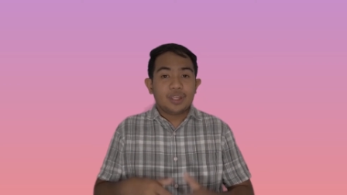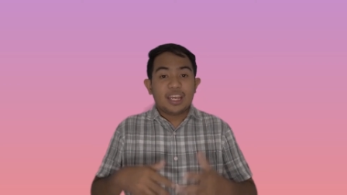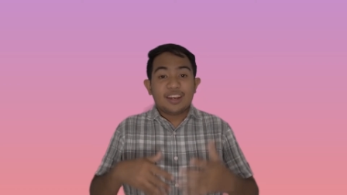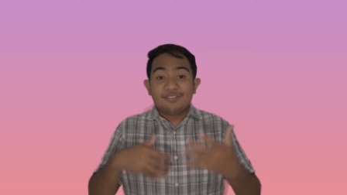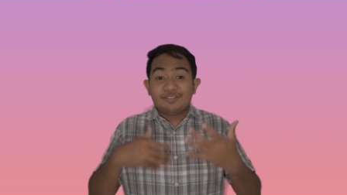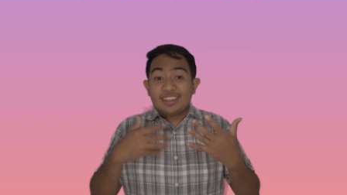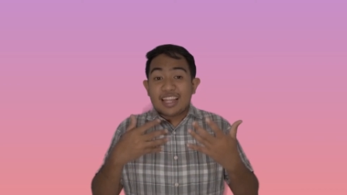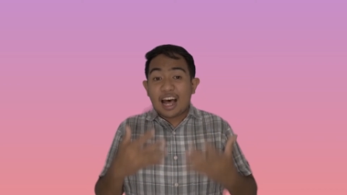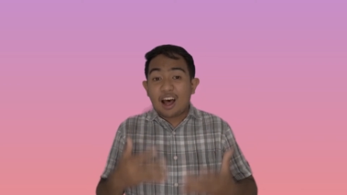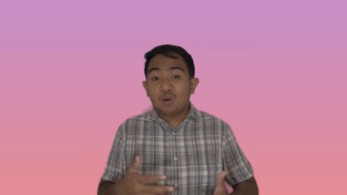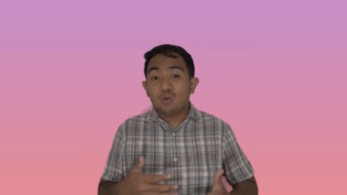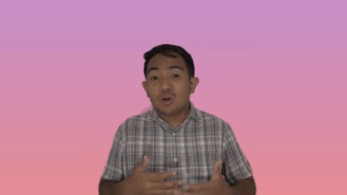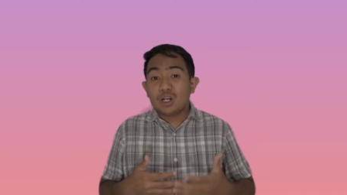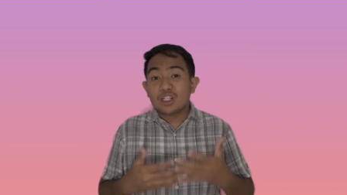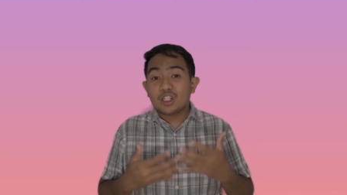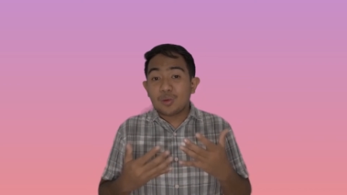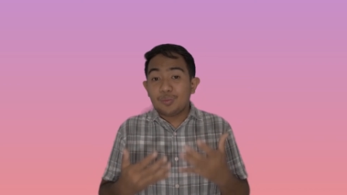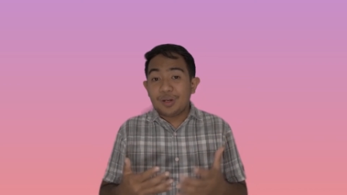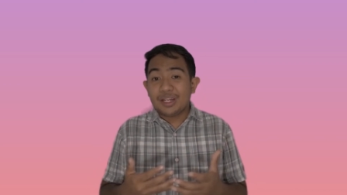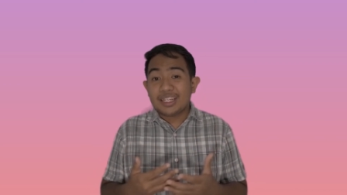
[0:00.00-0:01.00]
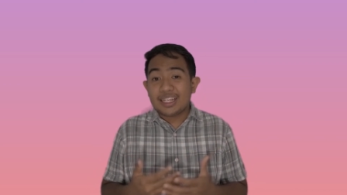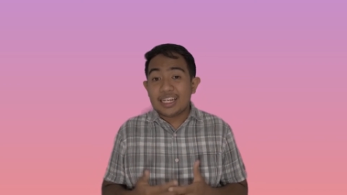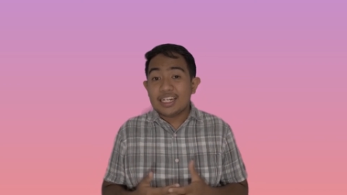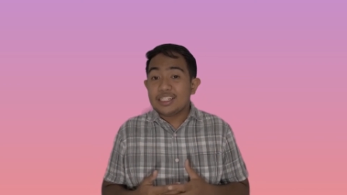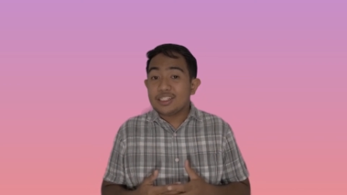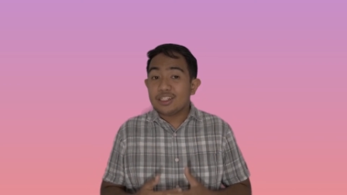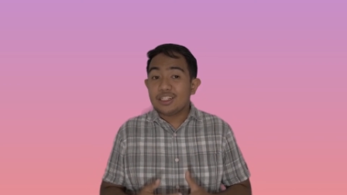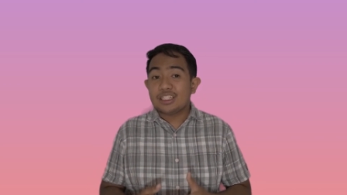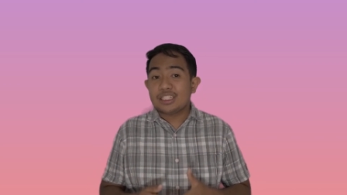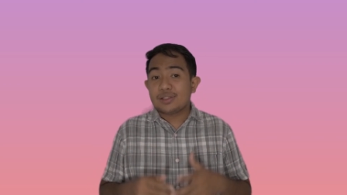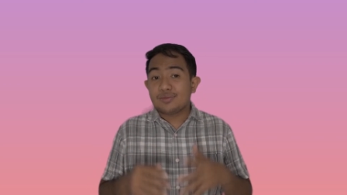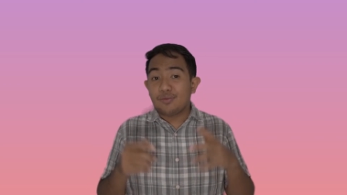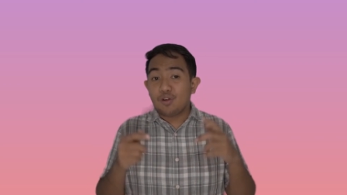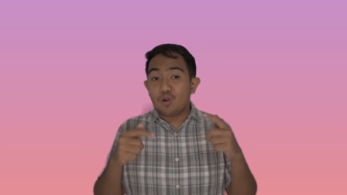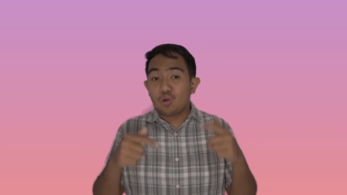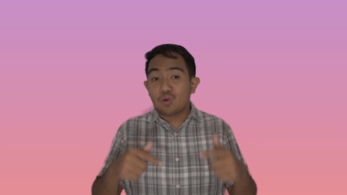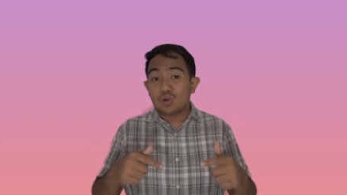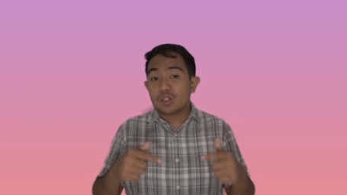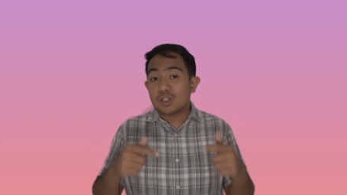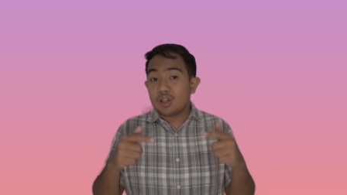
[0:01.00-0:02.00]
If downward communication is
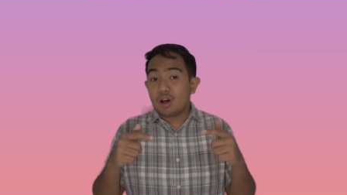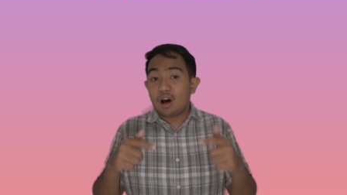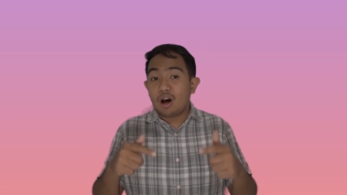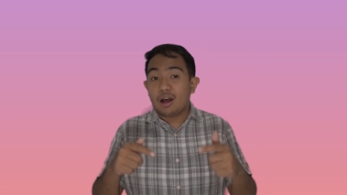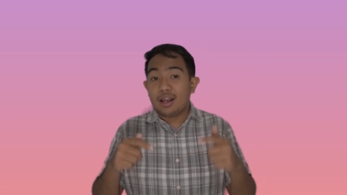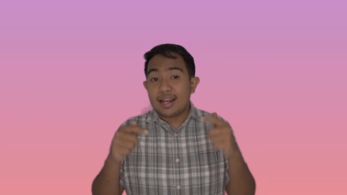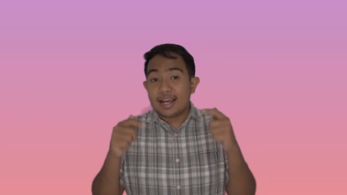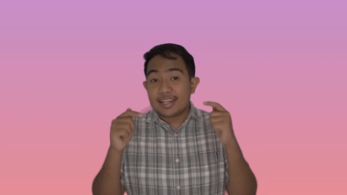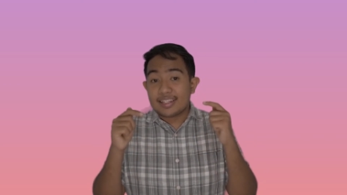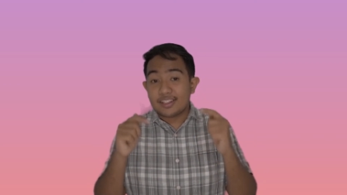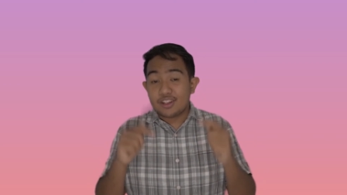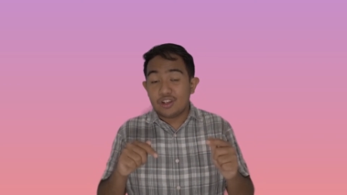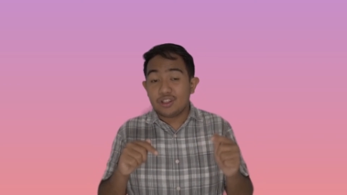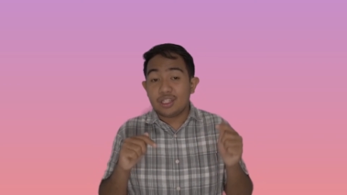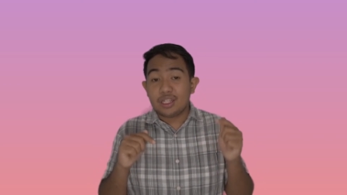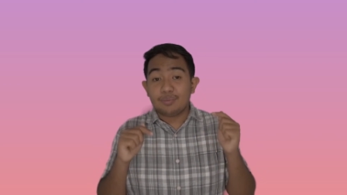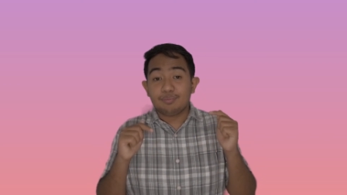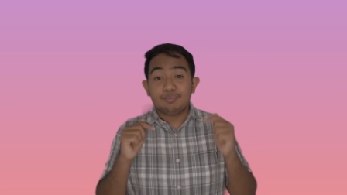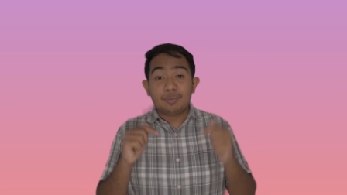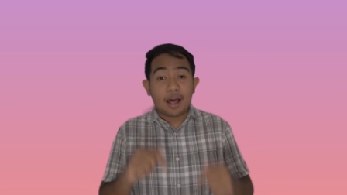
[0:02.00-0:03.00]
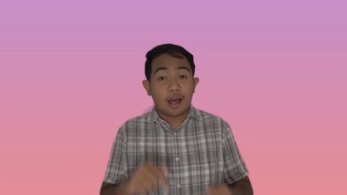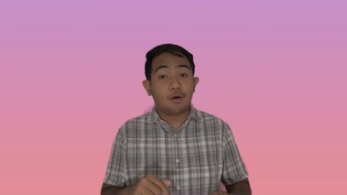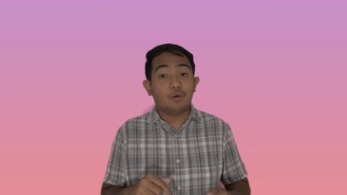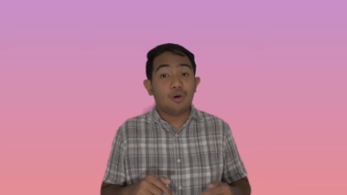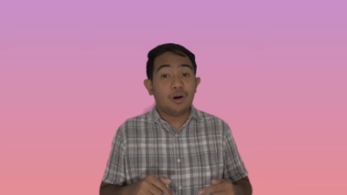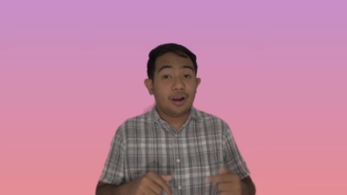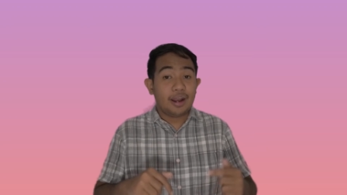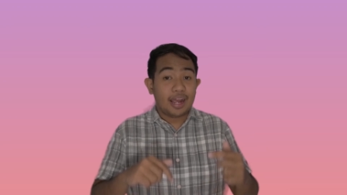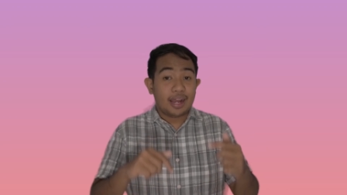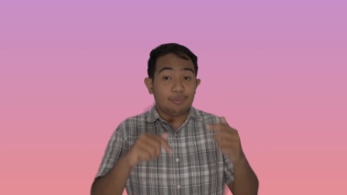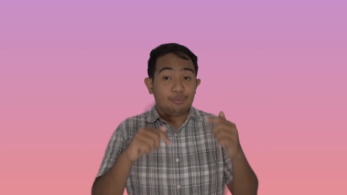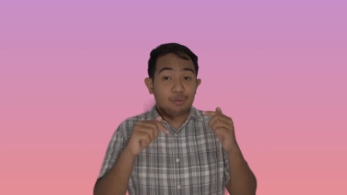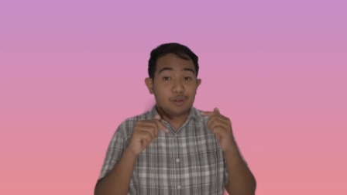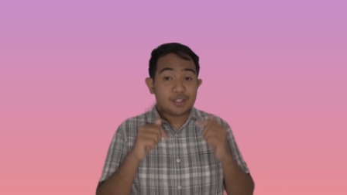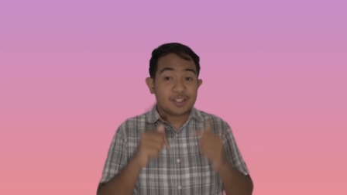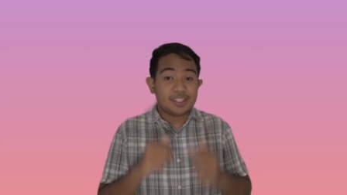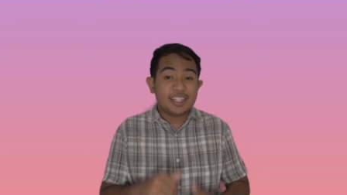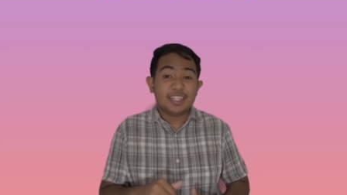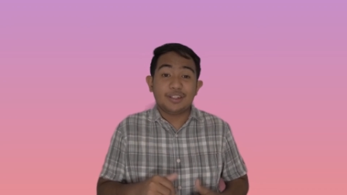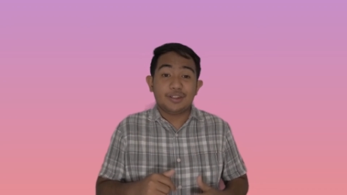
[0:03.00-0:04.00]
focused on asserting power and
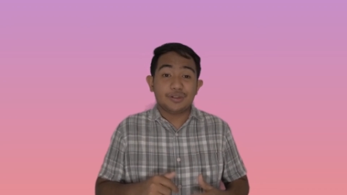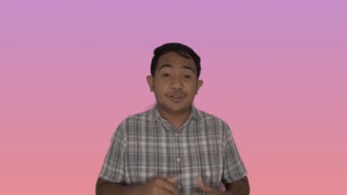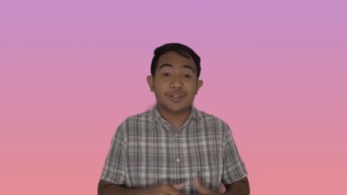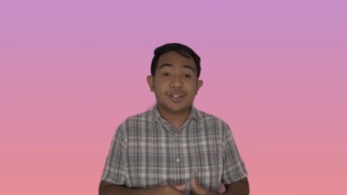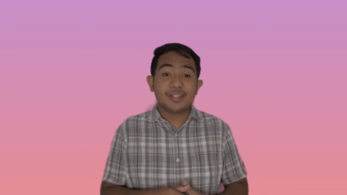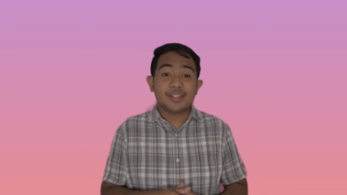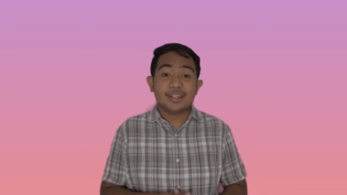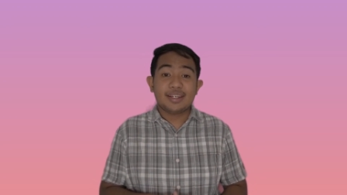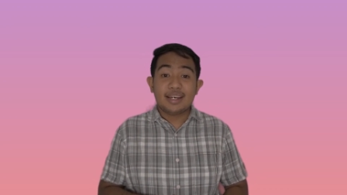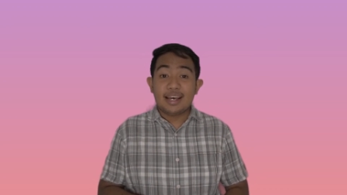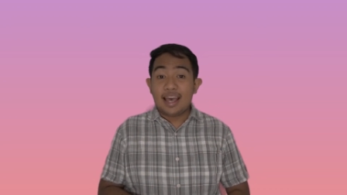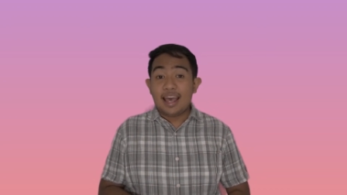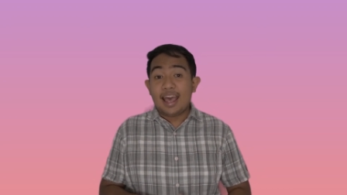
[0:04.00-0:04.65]
procedures,